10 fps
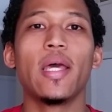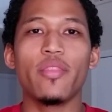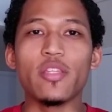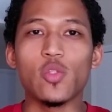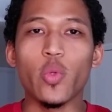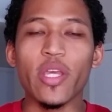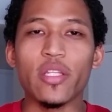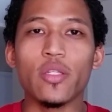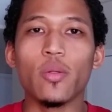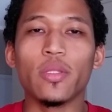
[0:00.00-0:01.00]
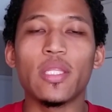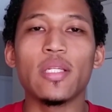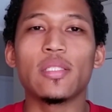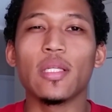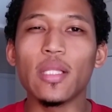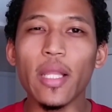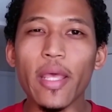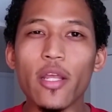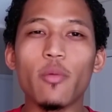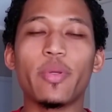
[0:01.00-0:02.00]
This week doing things a
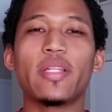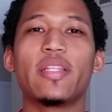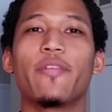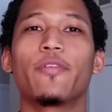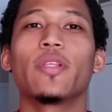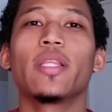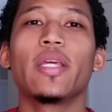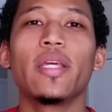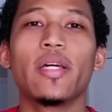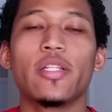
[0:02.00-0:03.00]
little bit differently,